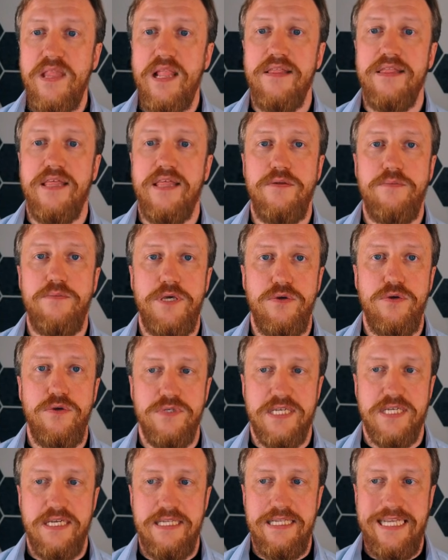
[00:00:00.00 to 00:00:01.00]
Then we
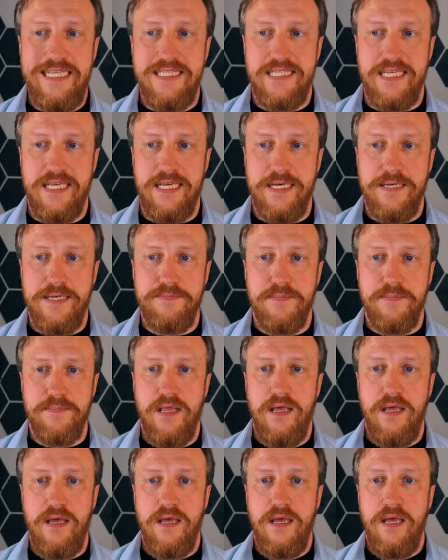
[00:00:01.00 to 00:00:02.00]
use condensing.
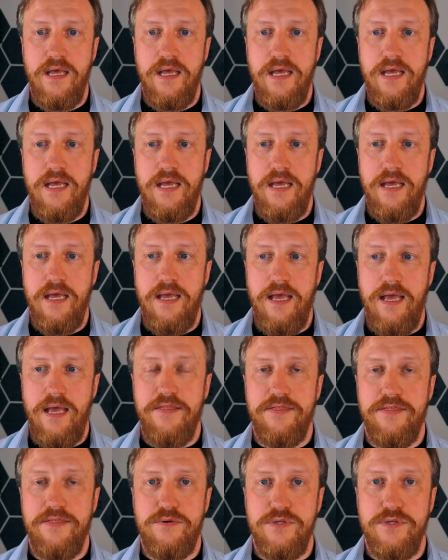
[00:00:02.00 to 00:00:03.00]

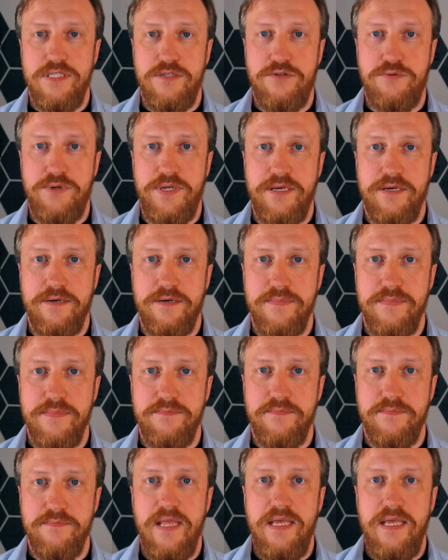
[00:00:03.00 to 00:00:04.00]
And there is a trick.
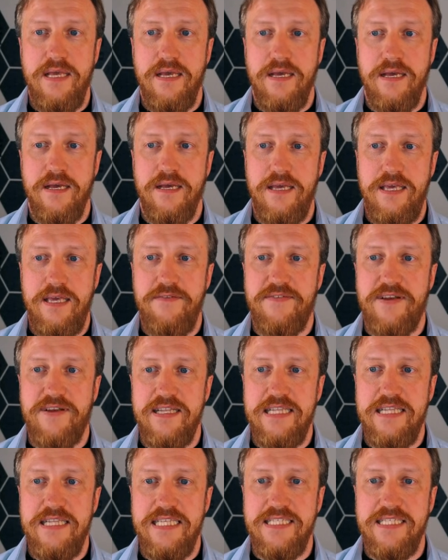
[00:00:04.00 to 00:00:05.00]
If
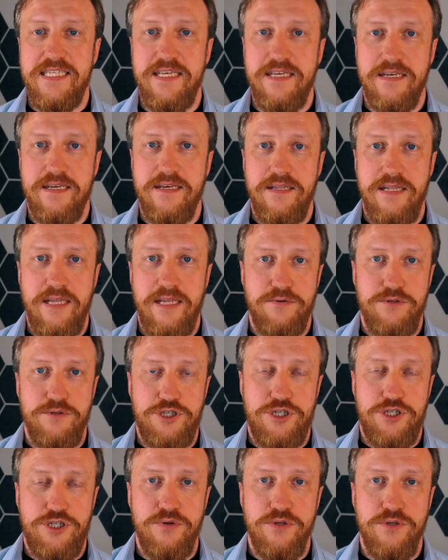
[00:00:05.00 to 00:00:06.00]
condensing
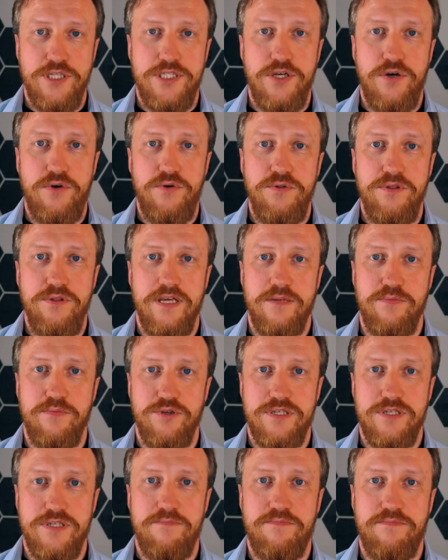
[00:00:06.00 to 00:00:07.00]
launched on its own, that
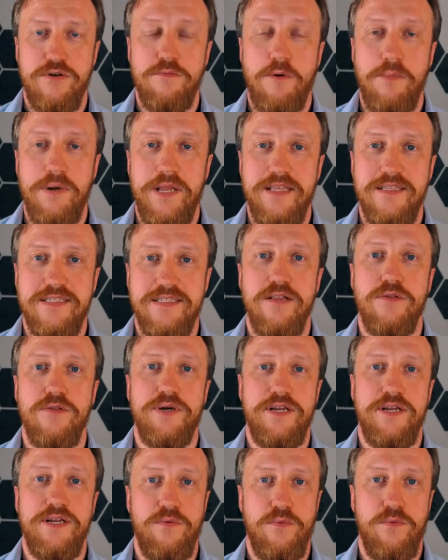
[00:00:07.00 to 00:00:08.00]
mostly probably it's
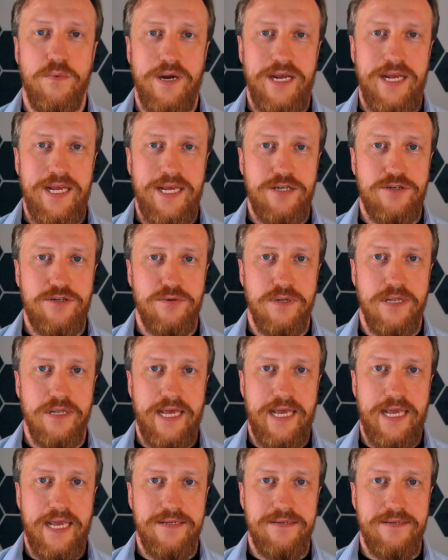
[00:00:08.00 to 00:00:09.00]
already way too
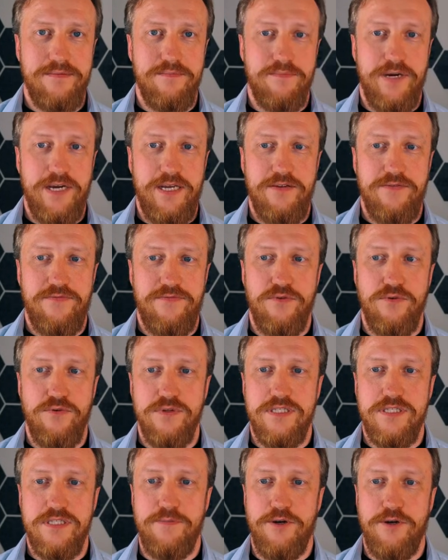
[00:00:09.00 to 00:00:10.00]
late. By
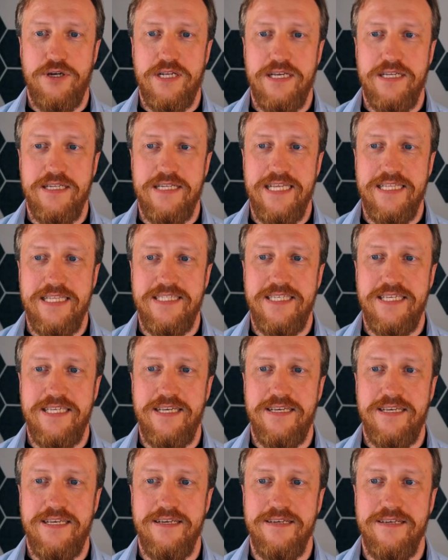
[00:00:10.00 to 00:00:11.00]
default, smart
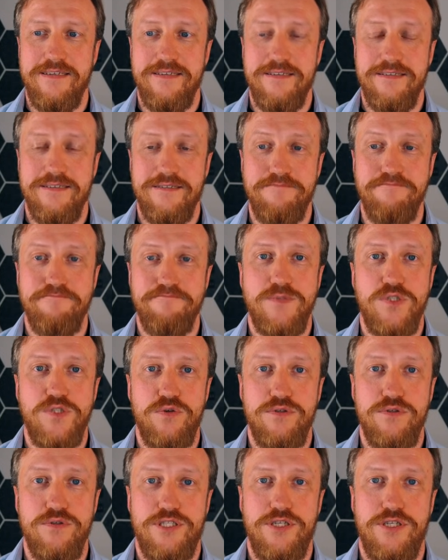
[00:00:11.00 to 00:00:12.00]
condensing
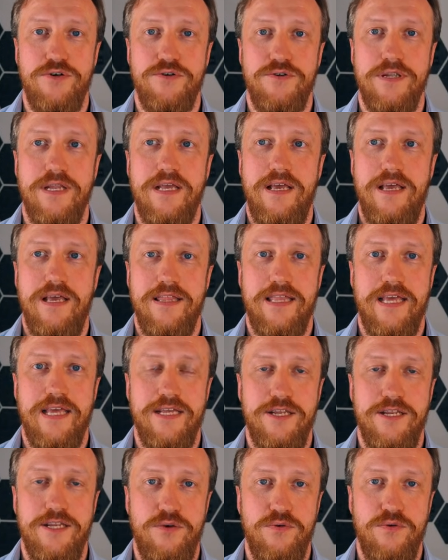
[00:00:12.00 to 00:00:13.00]
turns on,
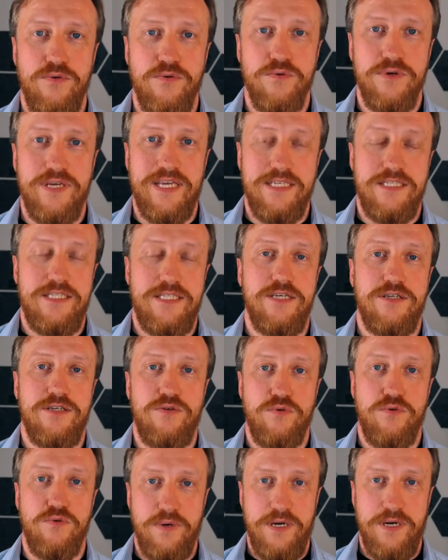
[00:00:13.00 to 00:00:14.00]
then you're getting
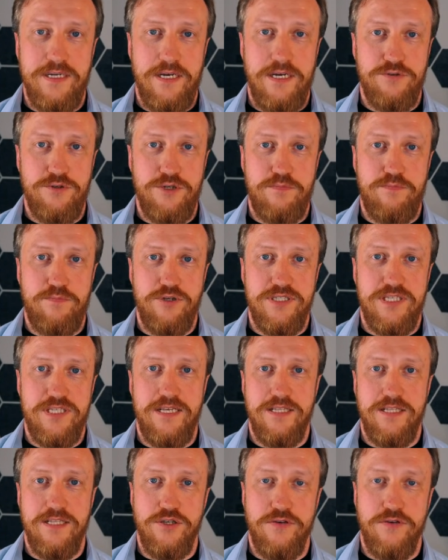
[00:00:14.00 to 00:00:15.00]
to
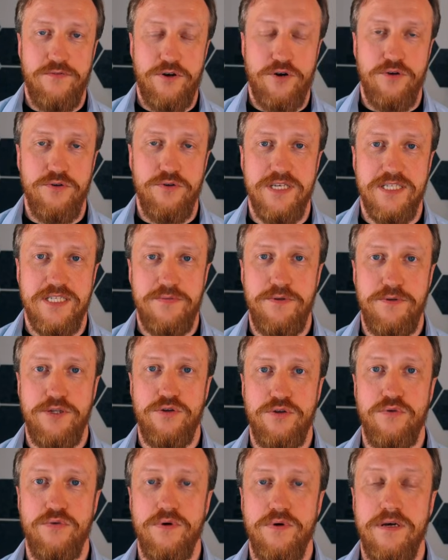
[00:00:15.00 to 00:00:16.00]
100% of a context
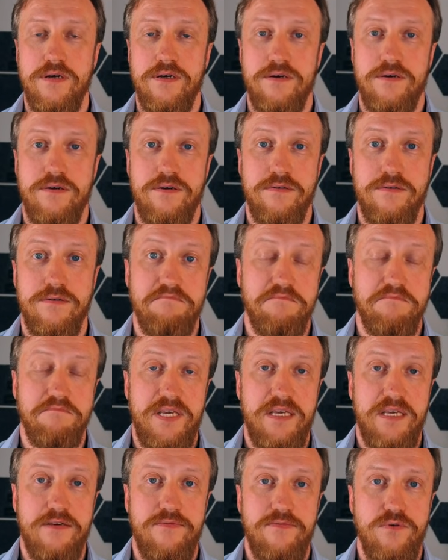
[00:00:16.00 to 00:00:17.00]
window
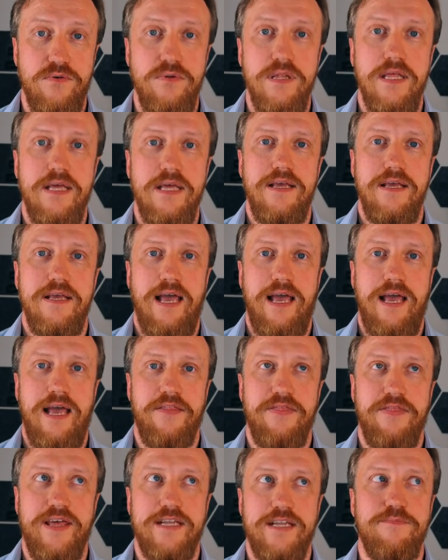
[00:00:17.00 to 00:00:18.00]
being full,
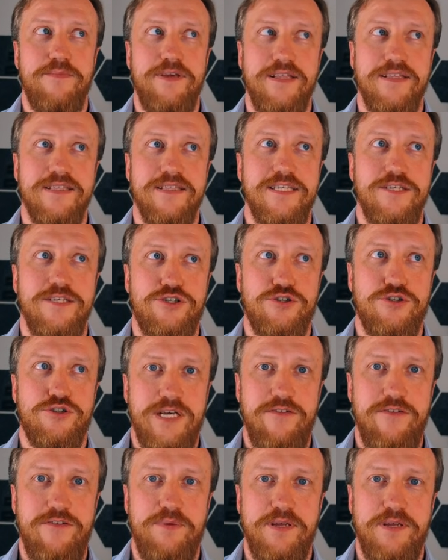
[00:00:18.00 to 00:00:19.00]
and that means it should
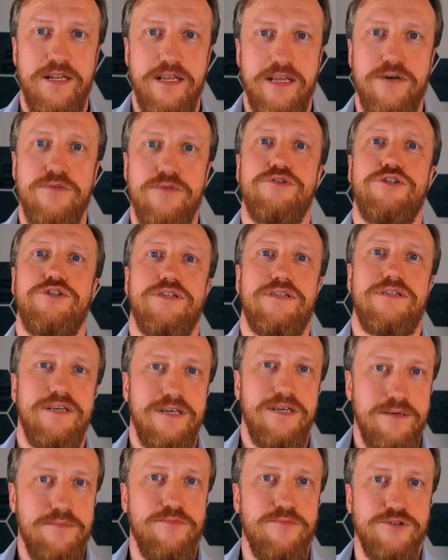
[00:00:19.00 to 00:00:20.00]
have been launched,
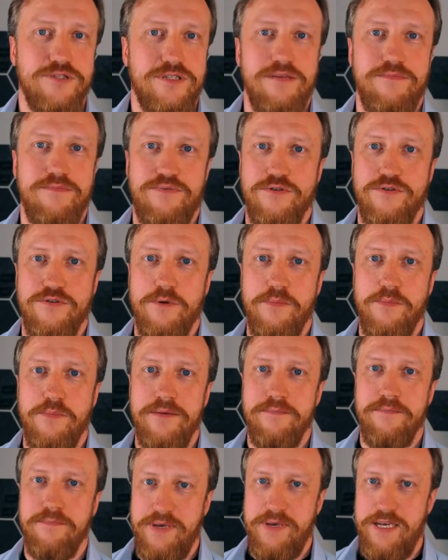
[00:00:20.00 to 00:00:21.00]
mostly
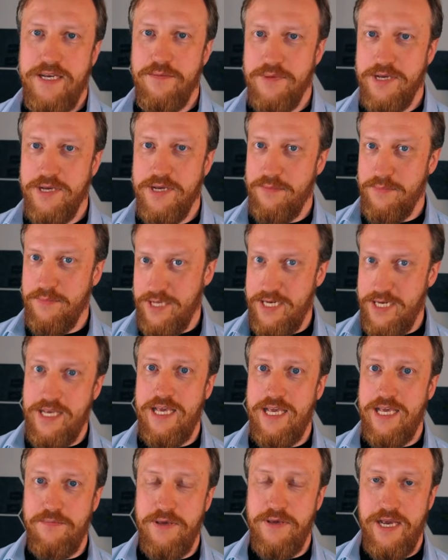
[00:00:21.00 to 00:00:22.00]
probably
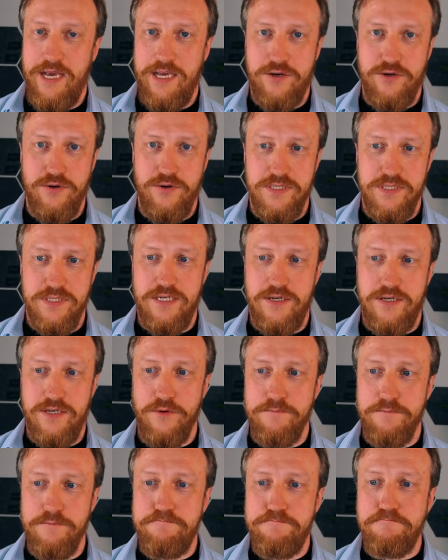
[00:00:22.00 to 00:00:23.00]
many API calls
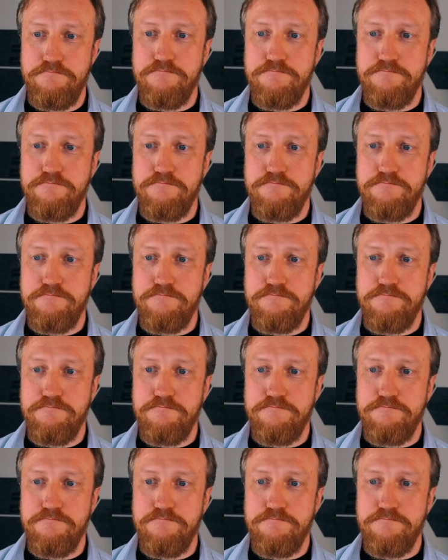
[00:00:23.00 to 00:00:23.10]
ago.